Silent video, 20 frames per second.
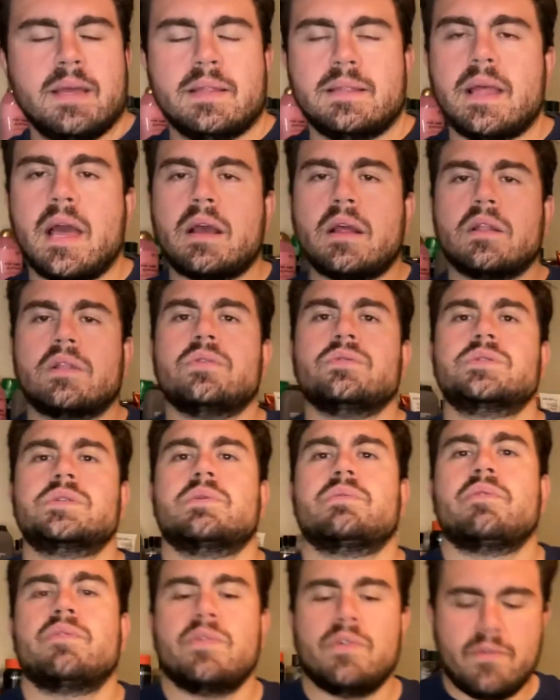That concludes the
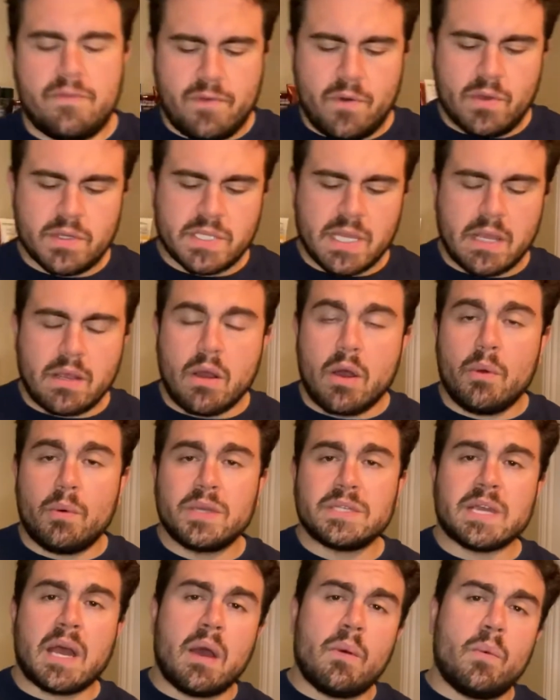review, folks. Like
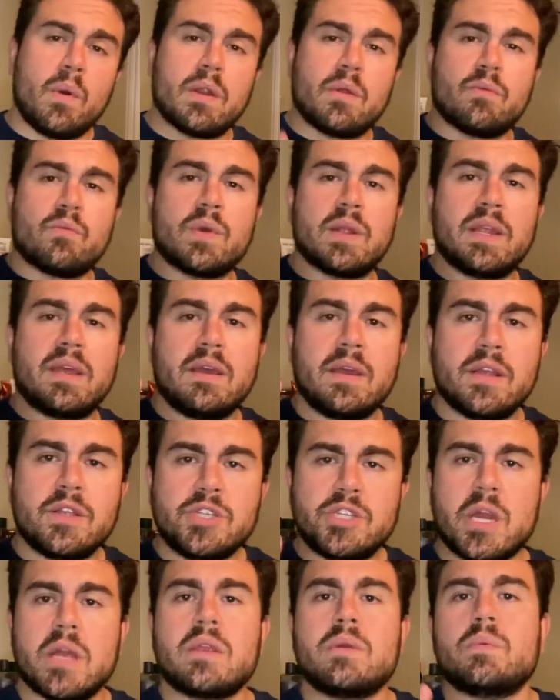always, I want to really
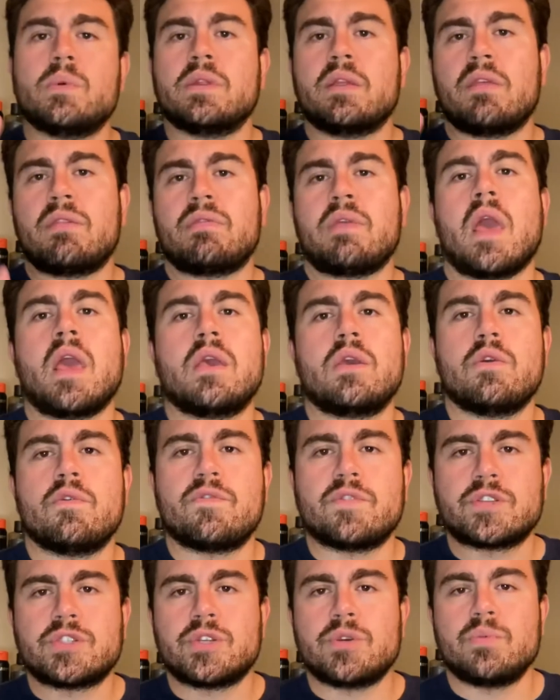genuinely thank you
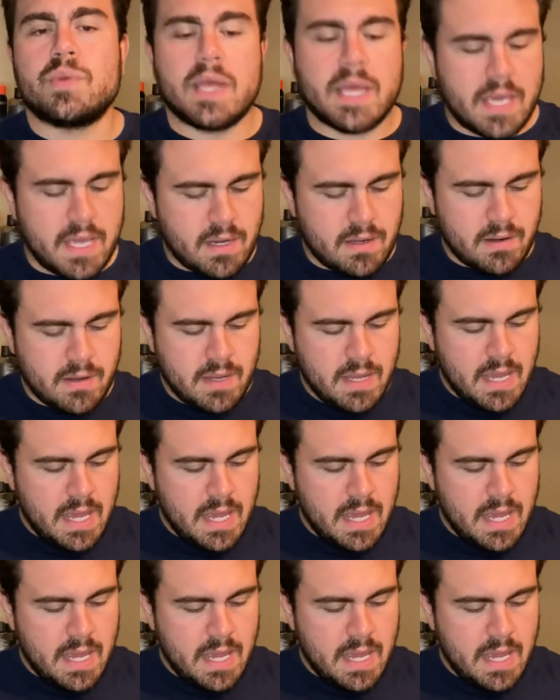for tuning in.